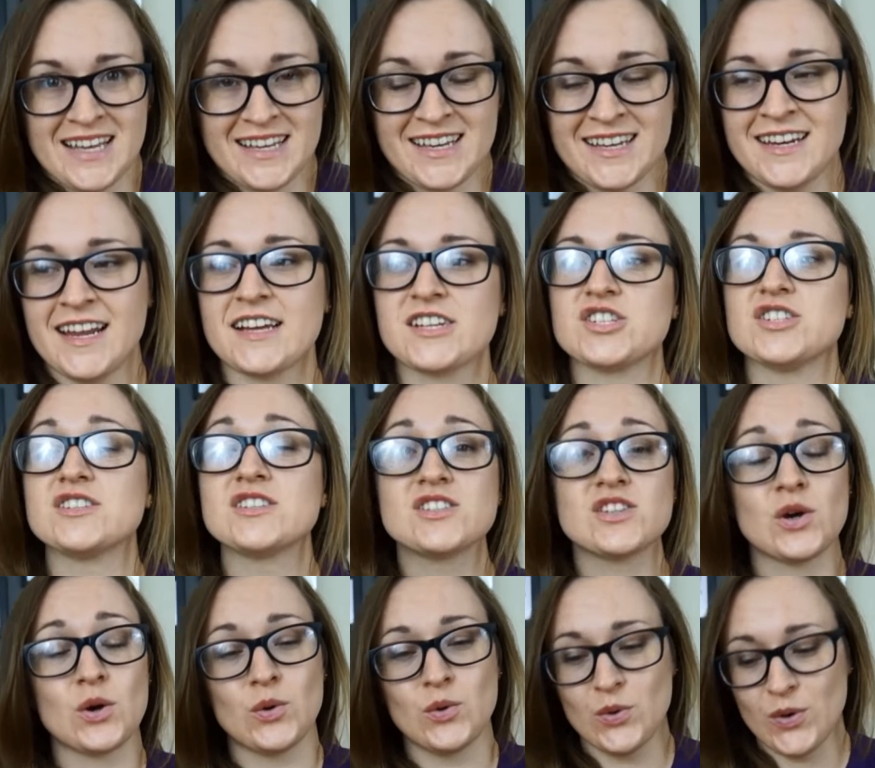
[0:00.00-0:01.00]
connection.
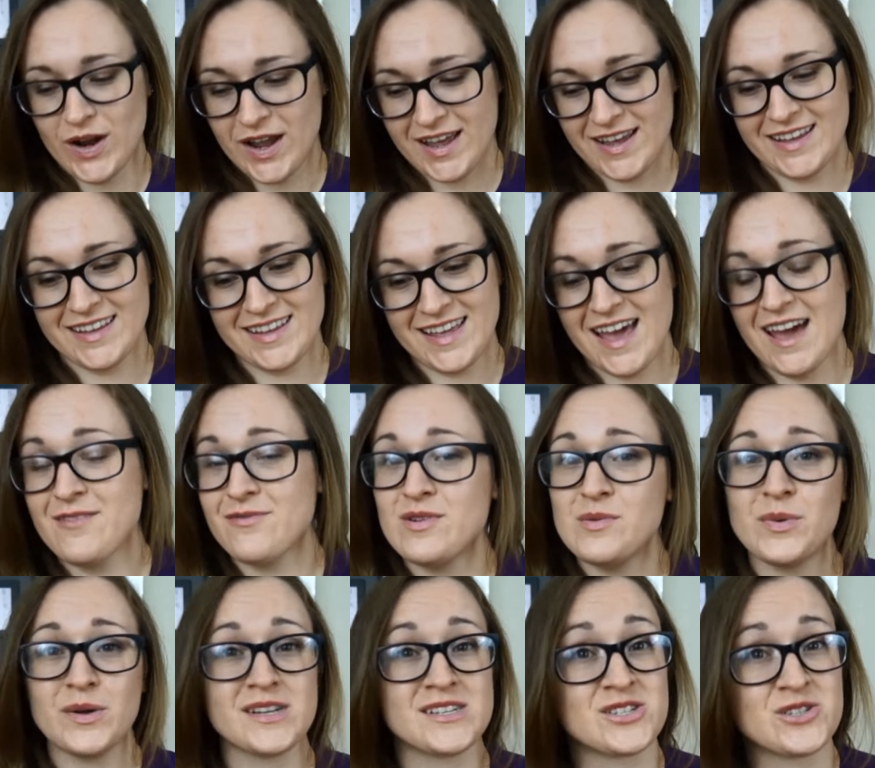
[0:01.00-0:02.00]
So
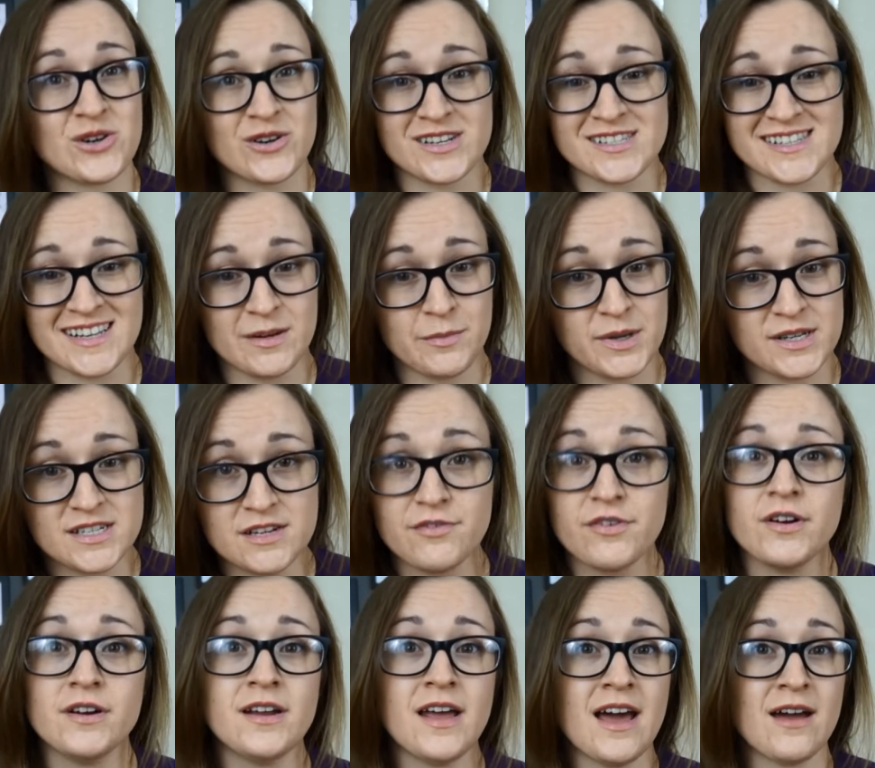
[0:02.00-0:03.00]
everybody's journey is going to be
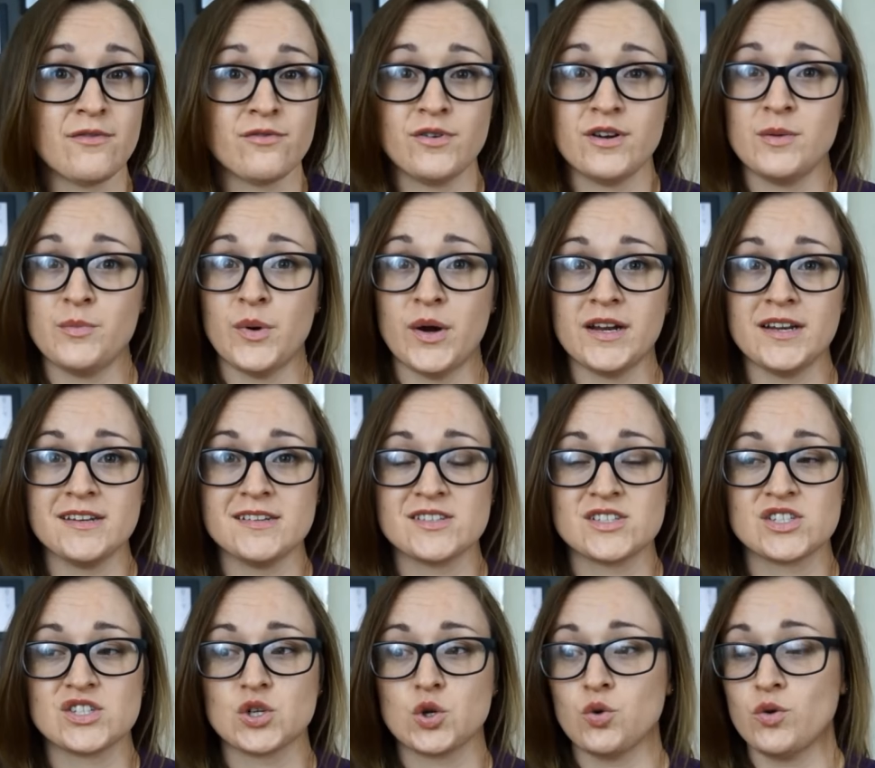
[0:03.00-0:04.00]
different.
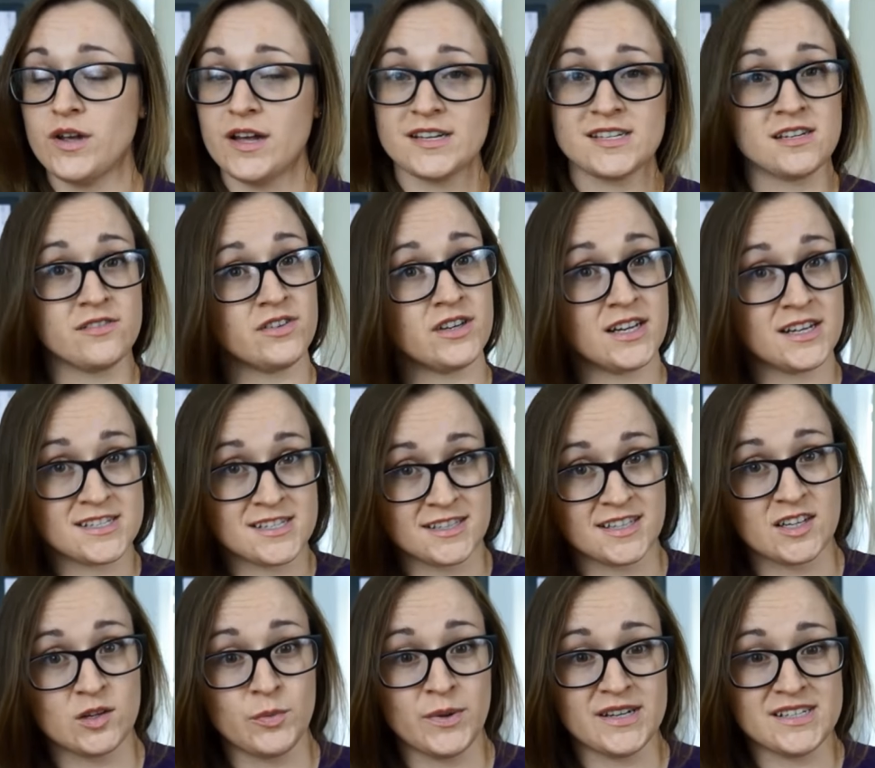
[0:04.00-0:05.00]
Everybody's creativity is a
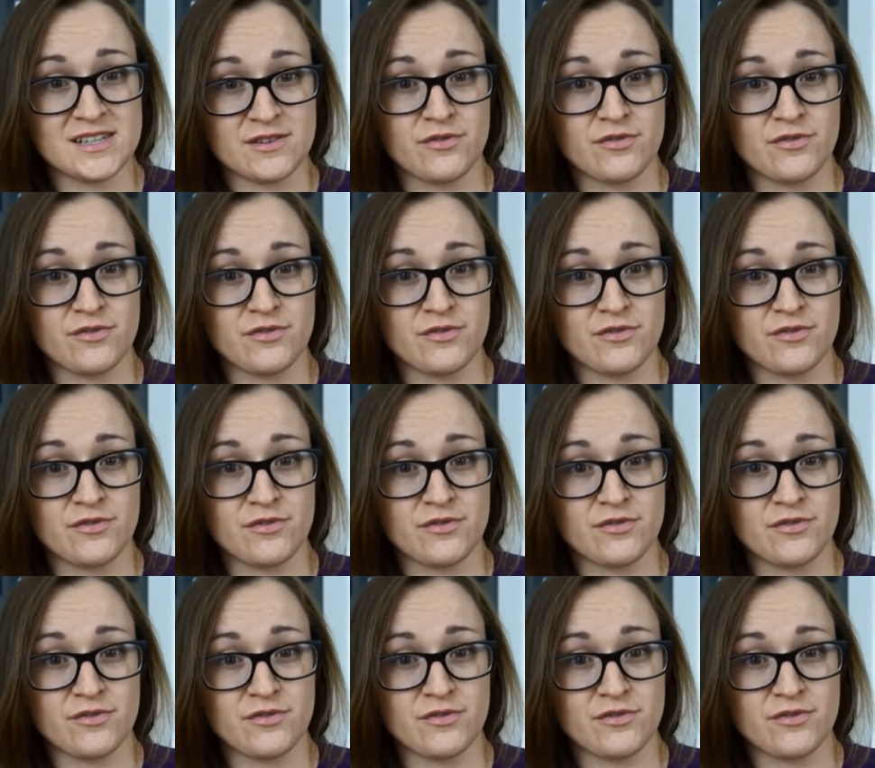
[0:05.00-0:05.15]
little bit